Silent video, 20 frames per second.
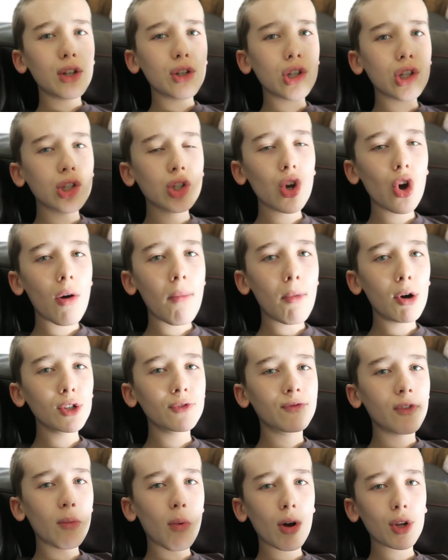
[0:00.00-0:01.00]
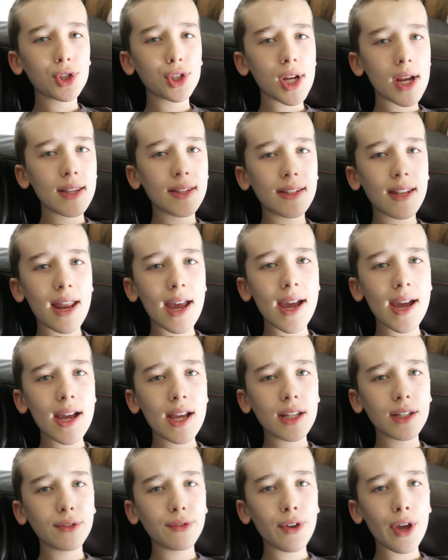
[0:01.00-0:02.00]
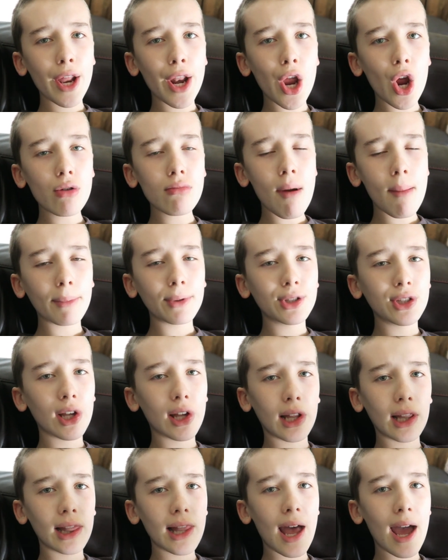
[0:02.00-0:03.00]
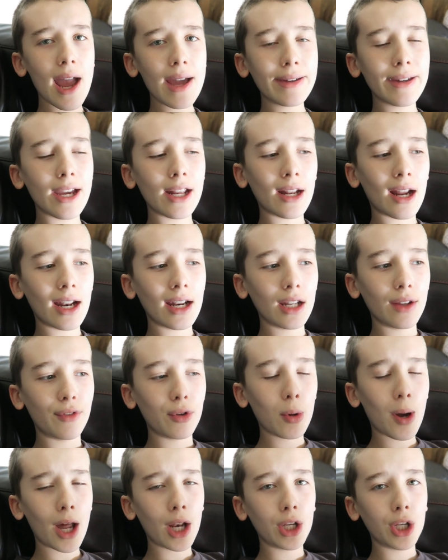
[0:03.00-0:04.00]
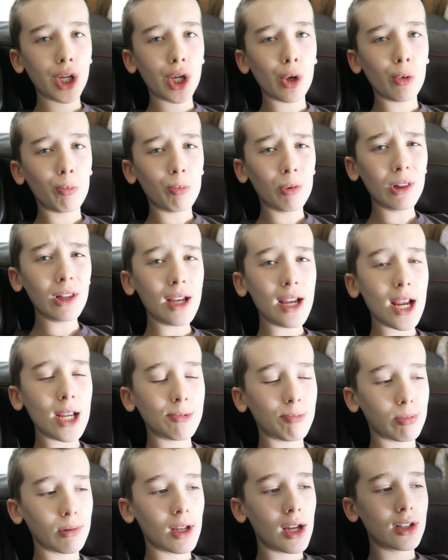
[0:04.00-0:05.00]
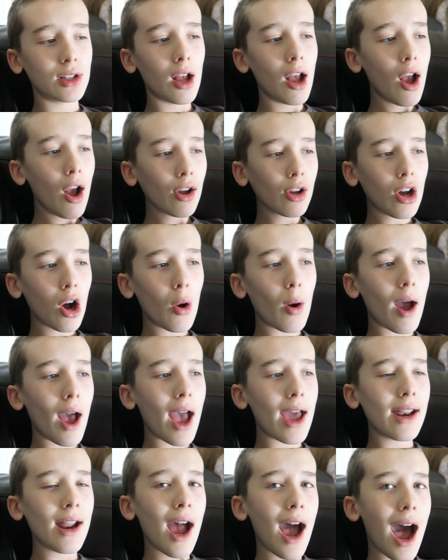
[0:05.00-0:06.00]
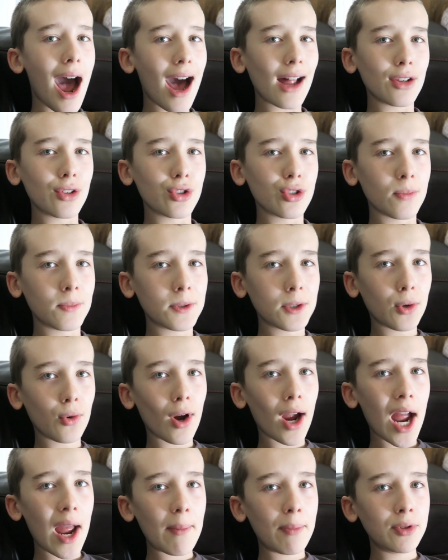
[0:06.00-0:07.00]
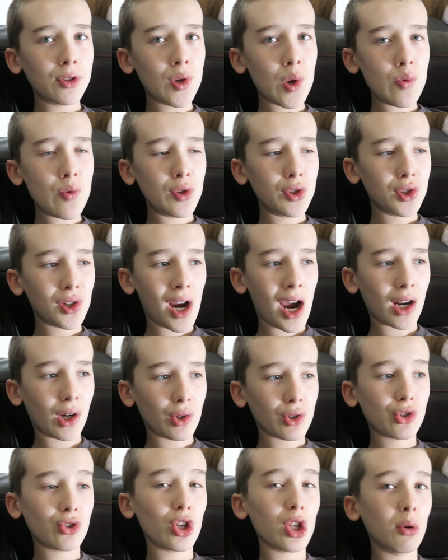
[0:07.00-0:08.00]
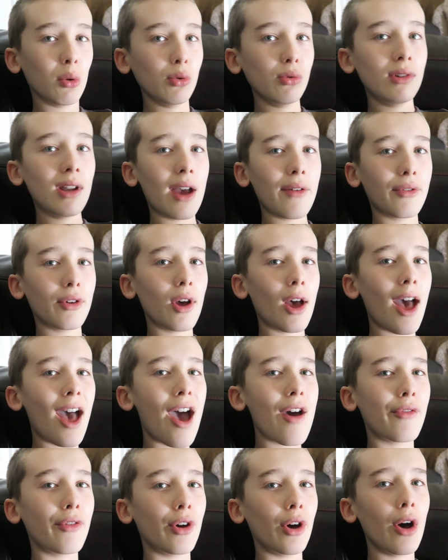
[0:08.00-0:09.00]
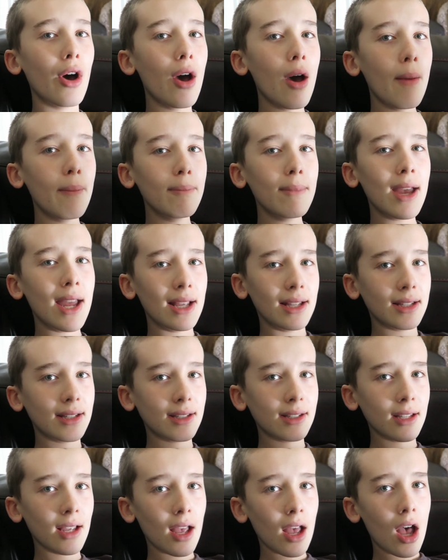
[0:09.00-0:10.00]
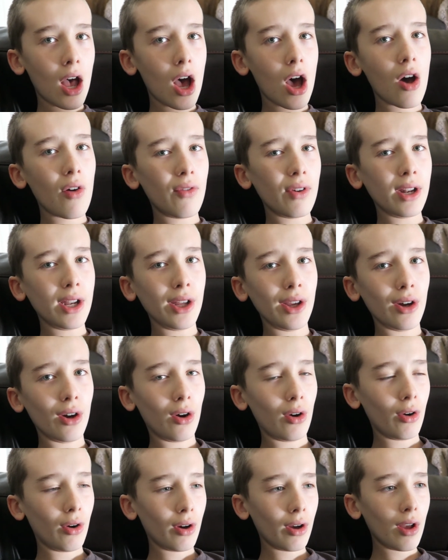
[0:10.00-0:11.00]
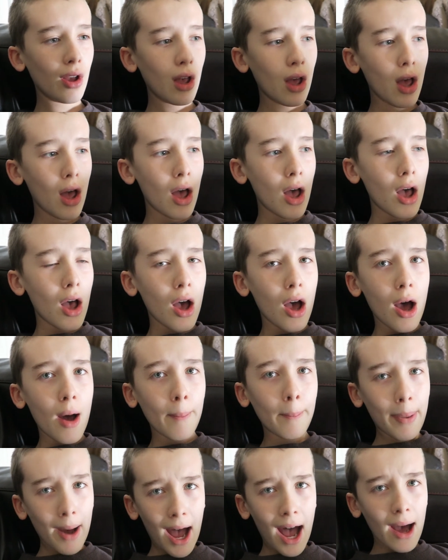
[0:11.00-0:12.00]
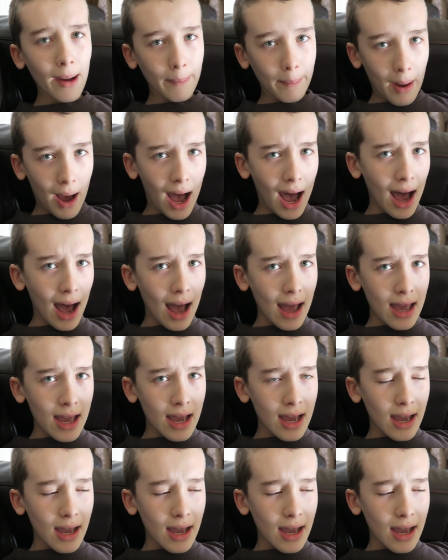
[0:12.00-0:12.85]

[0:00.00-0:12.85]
you so much for watching today's video. Remember to like it, and if you are new, please, please go ahead and subscribe to this channel so you'll never ever miss a video. Bye bye,